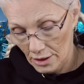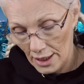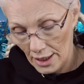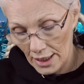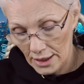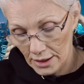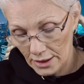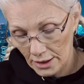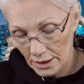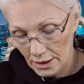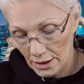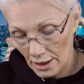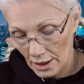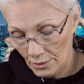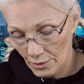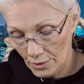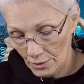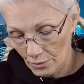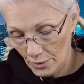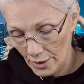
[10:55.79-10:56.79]
18
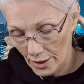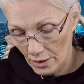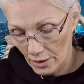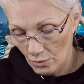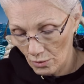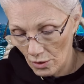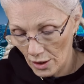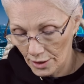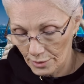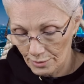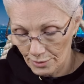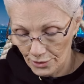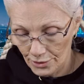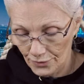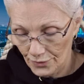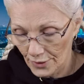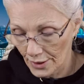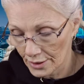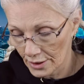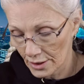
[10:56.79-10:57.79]
hour wear
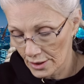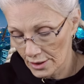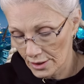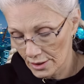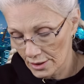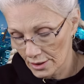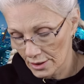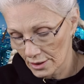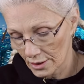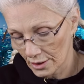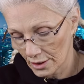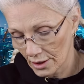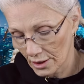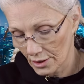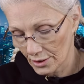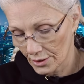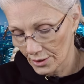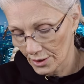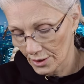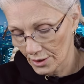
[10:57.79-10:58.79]
waterproof and this is in the
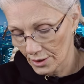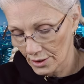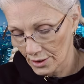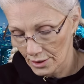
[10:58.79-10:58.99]
color